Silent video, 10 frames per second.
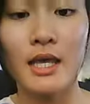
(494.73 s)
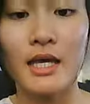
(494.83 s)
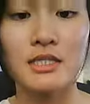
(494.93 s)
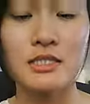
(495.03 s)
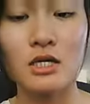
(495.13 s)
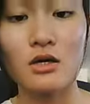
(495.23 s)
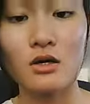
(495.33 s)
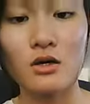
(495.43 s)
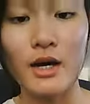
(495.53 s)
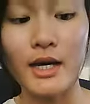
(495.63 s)
And so
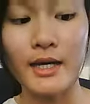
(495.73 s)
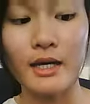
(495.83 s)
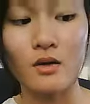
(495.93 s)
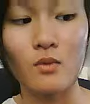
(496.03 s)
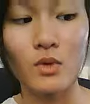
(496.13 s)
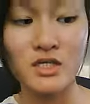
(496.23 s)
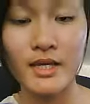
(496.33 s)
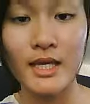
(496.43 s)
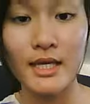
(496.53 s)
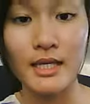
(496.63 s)
I wash
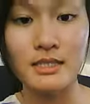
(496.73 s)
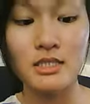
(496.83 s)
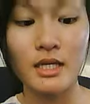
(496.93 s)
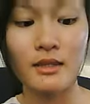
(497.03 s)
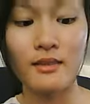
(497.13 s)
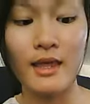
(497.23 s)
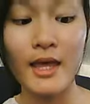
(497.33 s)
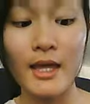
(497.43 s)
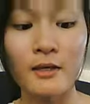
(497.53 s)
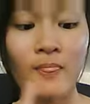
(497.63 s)
my hands, and
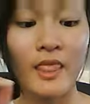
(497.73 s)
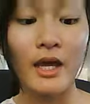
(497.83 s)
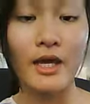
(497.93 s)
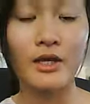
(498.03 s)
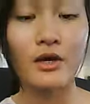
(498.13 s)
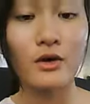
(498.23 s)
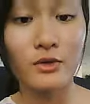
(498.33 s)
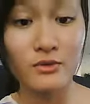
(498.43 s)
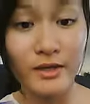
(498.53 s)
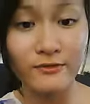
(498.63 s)
then I go in
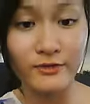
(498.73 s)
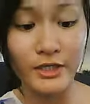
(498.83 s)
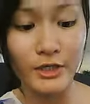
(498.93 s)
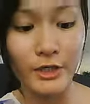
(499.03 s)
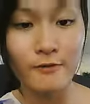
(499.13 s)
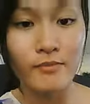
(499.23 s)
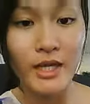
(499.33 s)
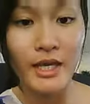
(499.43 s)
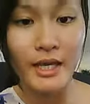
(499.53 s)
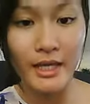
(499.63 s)
with my finger,
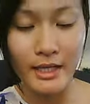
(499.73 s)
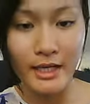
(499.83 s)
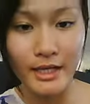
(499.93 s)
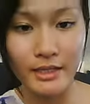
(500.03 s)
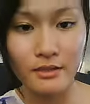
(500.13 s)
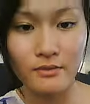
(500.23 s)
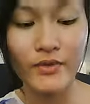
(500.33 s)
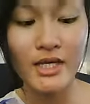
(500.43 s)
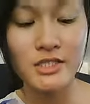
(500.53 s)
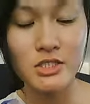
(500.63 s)
and I
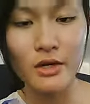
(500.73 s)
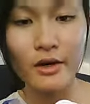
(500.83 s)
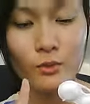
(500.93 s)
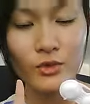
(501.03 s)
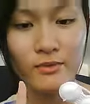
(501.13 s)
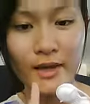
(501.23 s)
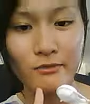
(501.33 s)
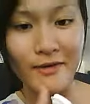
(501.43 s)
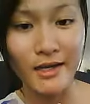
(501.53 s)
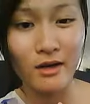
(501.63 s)
start with my
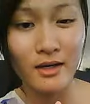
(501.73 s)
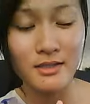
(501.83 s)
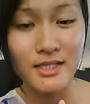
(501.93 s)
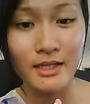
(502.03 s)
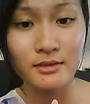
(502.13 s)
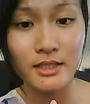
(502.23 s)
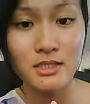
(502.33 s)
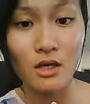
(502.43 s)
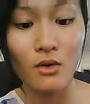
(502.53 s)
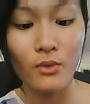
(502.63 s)
right contact
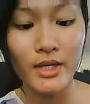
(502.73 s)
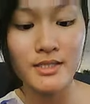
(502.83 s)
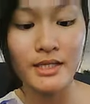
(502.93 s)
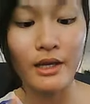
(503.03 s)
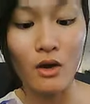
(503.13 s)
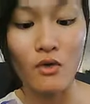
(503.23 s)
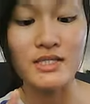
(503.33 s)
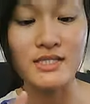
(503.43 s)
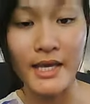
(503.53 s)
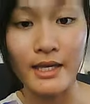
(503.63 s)
lens always, and I always